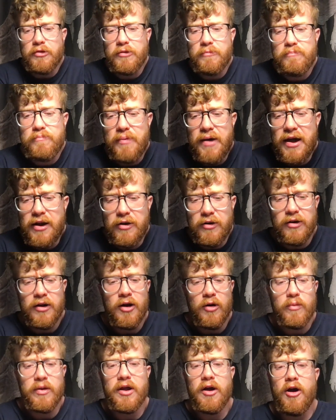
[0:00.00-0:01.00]
the better
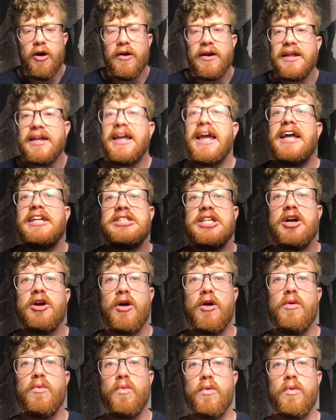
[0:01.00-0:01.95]
we are at engaging our own